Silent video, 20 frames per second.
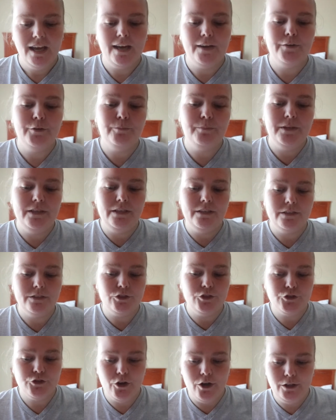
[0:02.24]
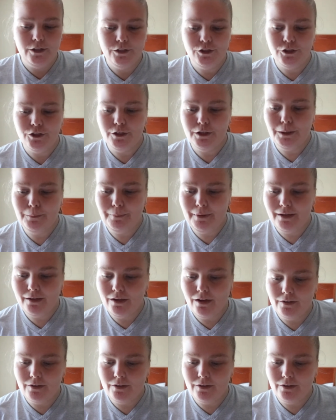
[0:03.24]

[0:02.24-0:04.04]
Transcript: How to Be an Astrologer by